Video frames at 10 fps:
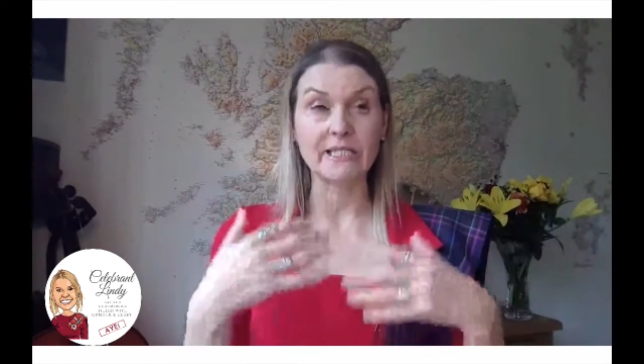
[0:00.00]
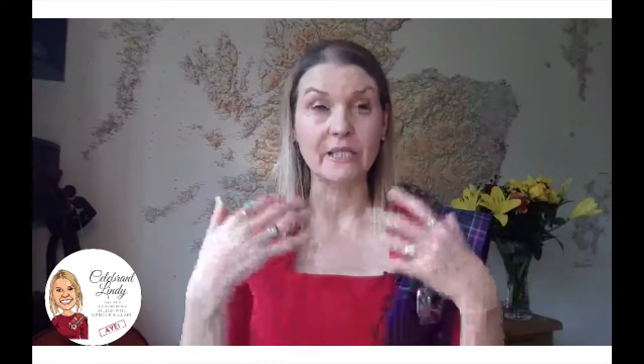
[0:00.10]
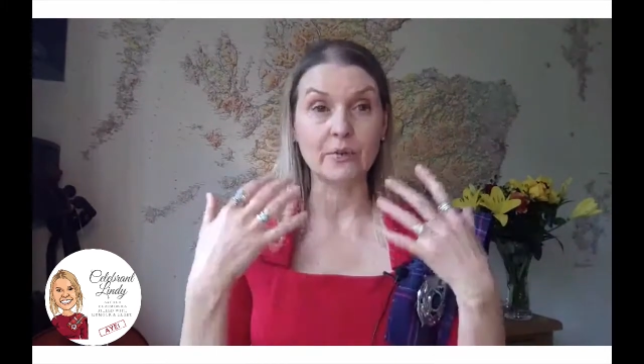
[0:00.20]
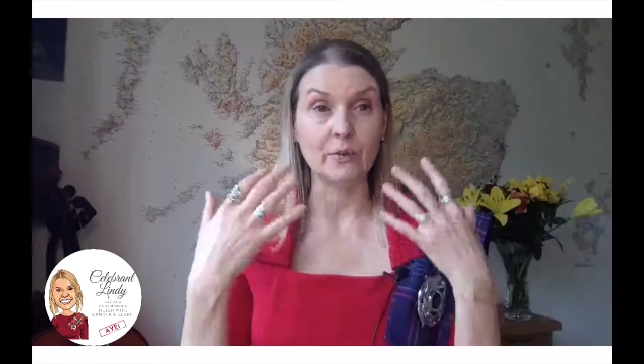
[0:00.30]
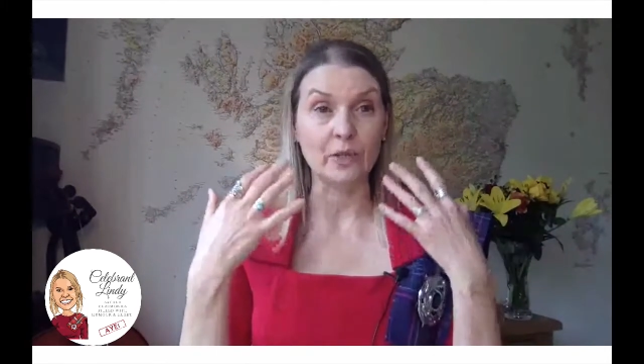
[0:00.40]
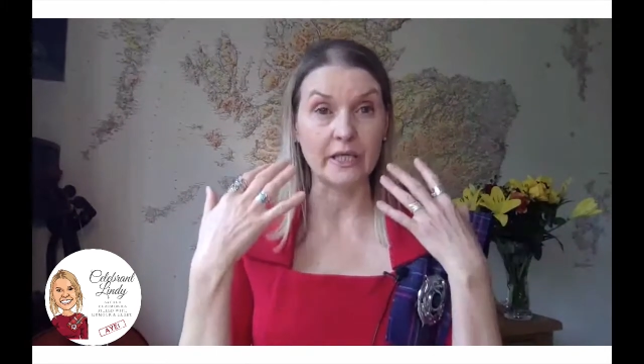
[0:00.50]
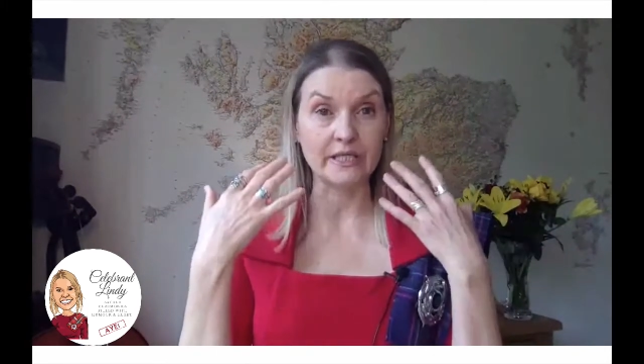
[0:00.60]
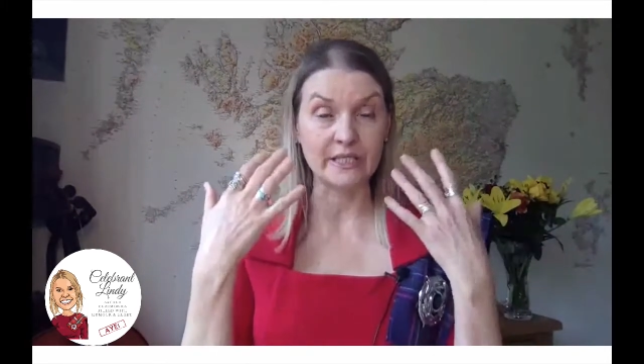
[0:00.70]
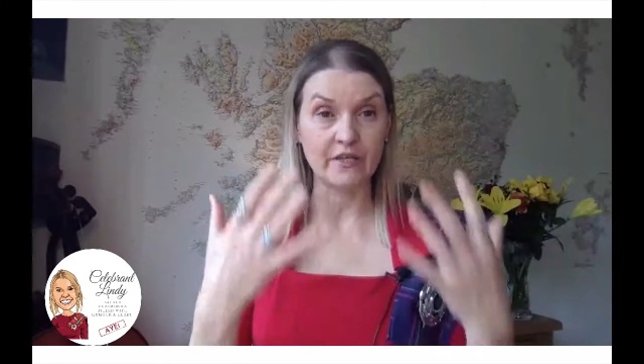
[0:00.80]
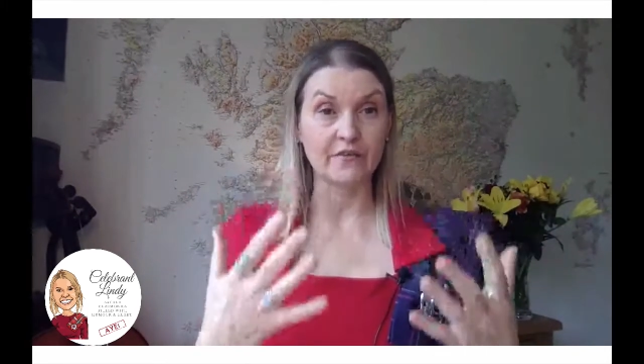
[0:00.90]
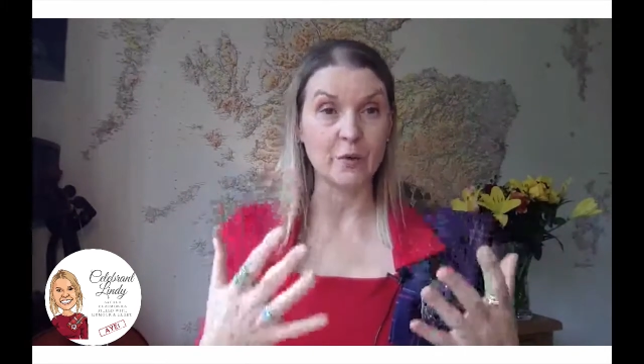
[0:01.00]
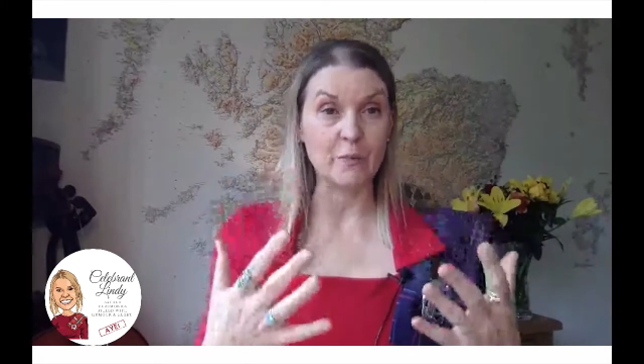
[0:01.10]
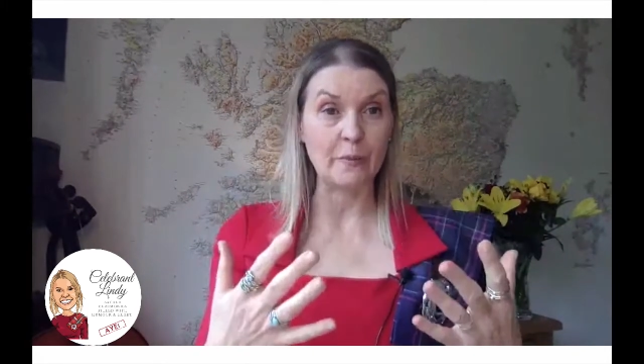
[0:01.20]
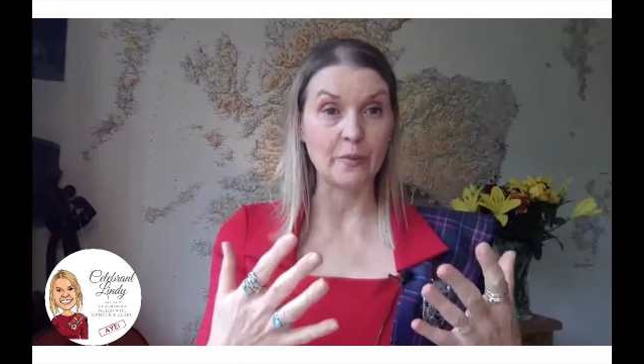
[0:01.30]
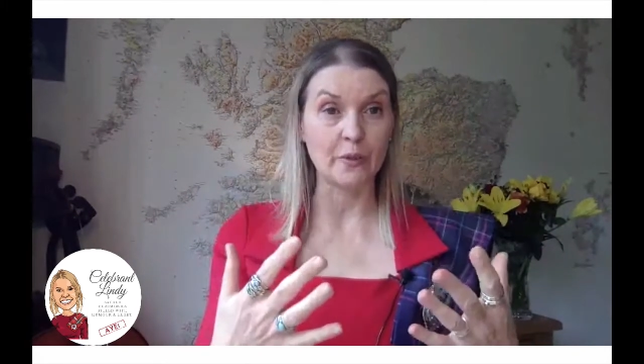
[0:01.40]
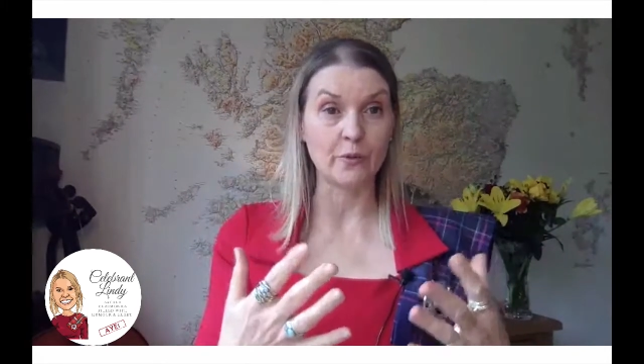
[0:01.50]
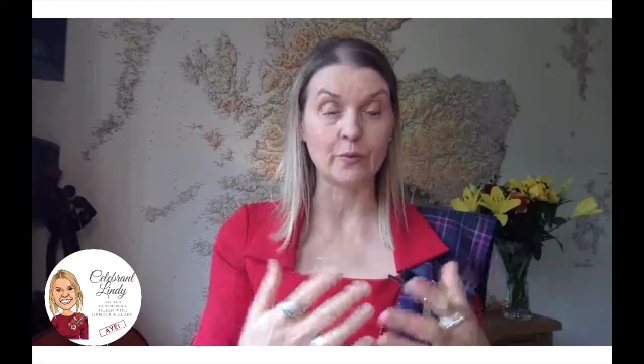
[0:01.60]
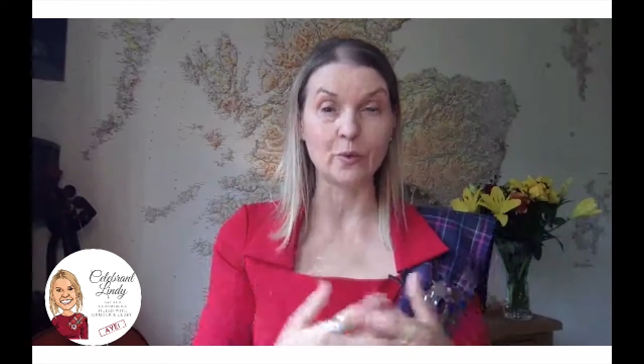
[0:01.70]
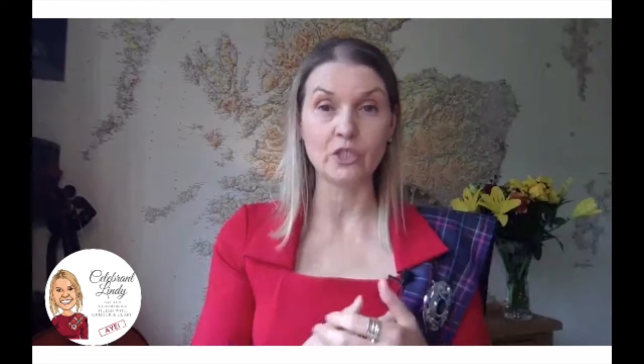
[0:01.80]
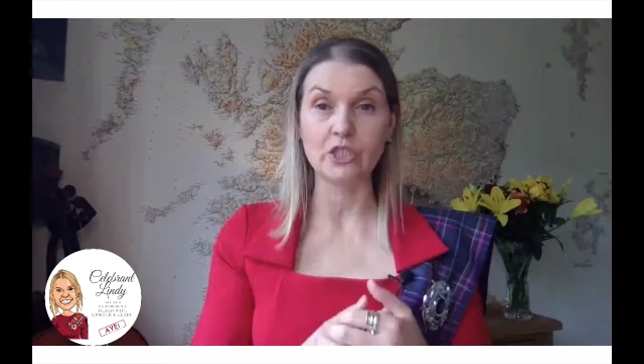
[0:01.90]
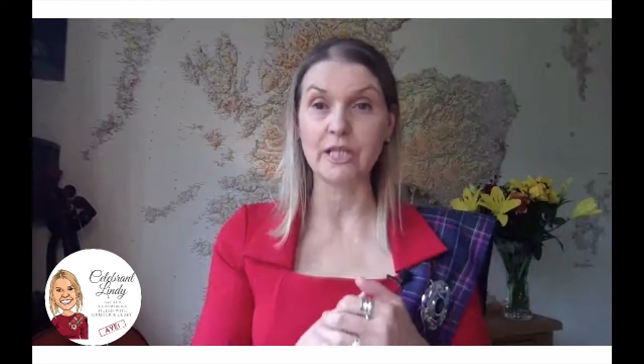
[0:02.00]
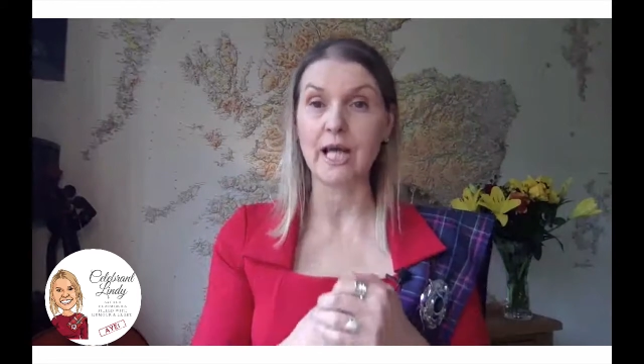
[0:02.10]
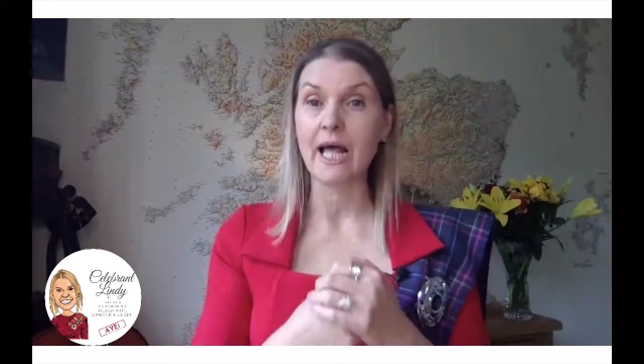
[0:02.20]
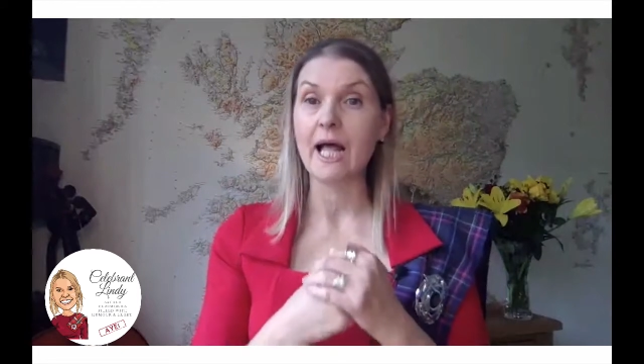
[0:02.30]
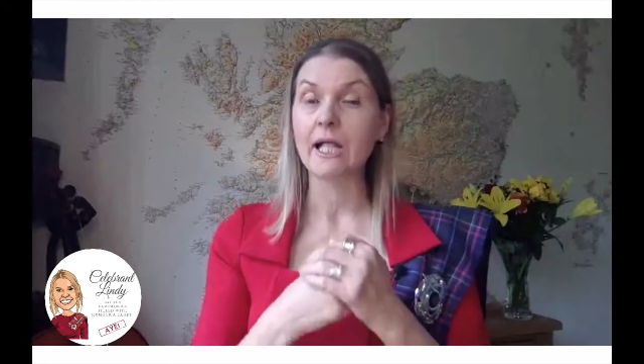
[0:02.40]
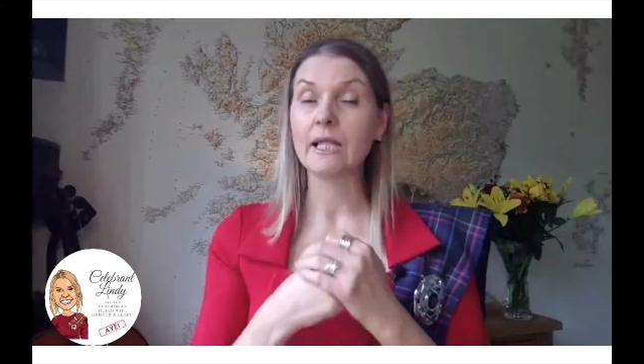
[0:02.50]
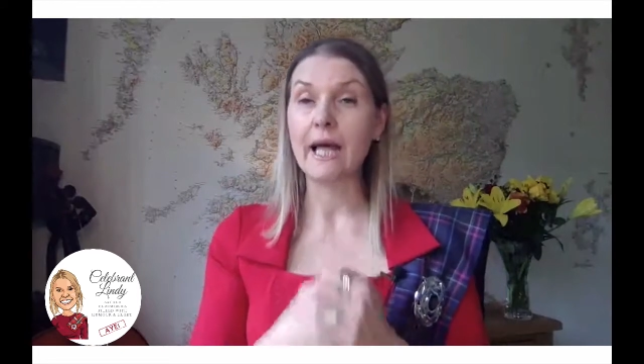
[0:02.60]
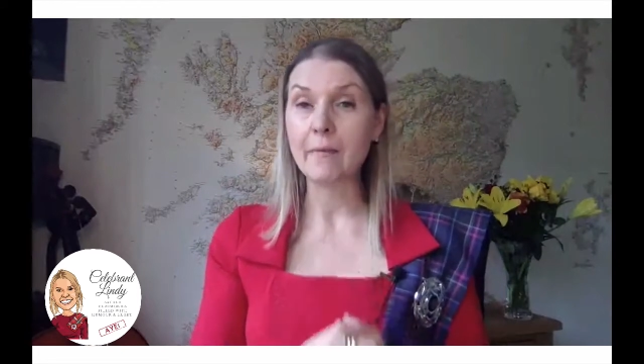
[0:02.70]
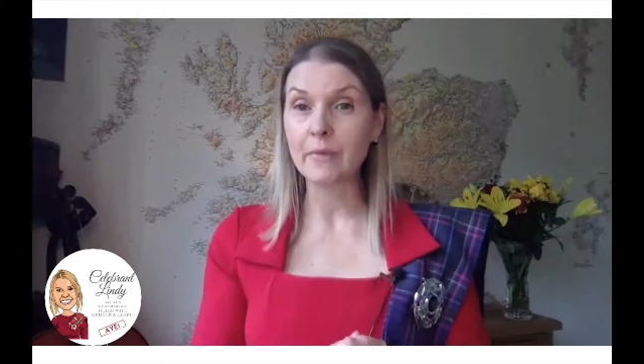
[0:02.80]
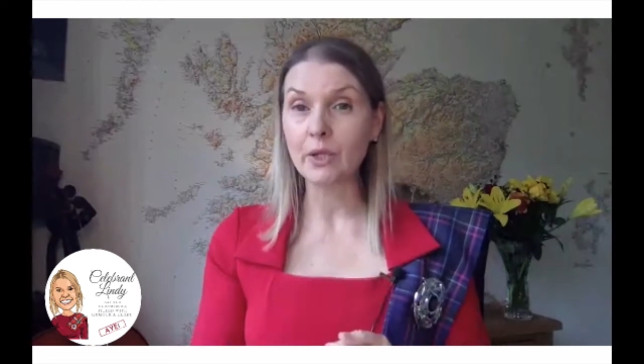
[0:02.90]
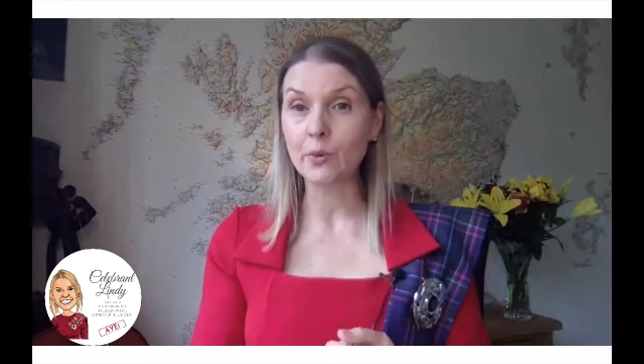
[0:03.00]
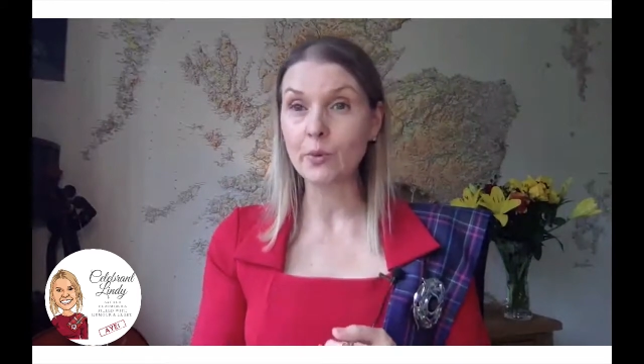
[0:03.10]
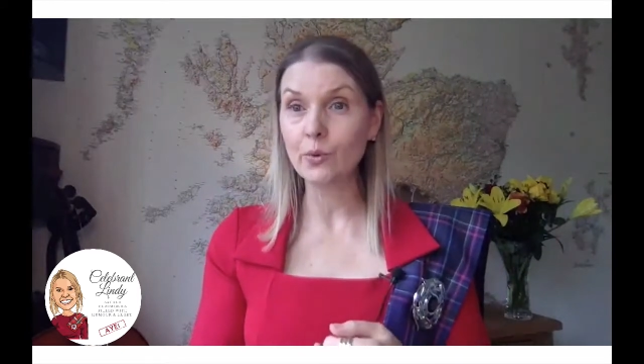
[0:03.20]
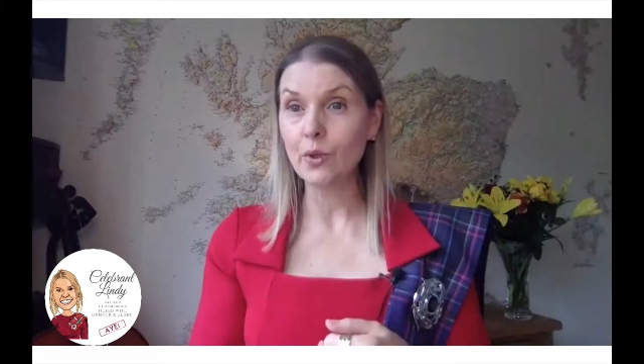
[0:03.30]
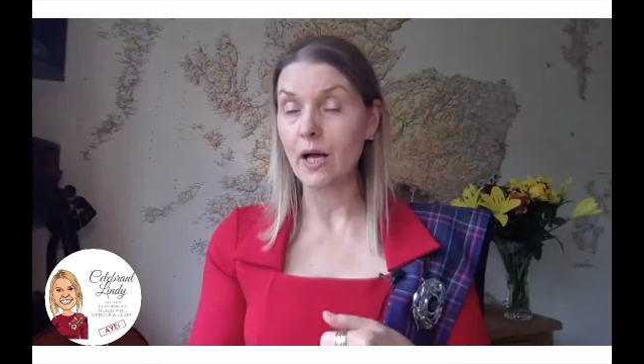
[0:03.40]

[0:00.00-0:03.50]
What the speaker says: I know I can see a few people are on watching it, let me know